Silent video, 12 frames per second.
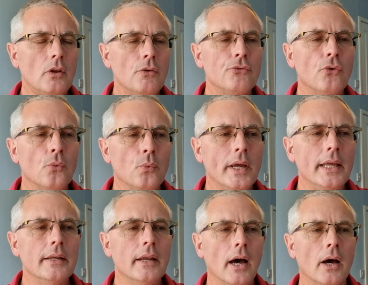for we
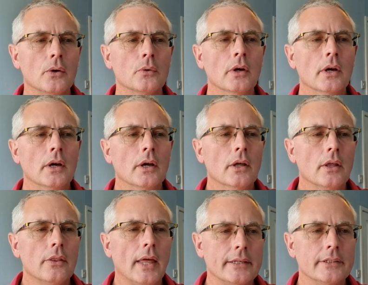know
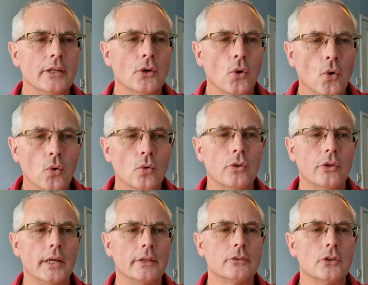that in all
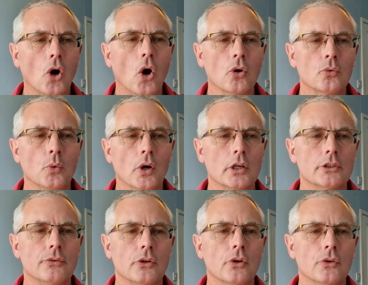things god works
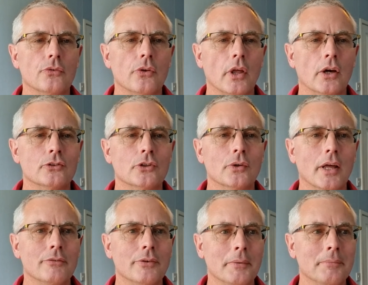for good for those who
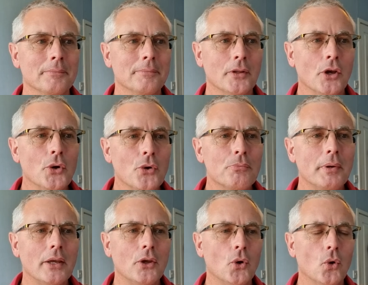love him who have
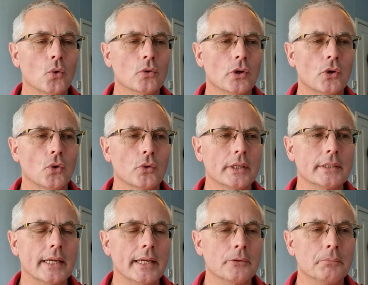been called according
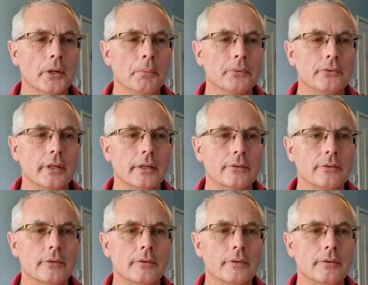to his purposes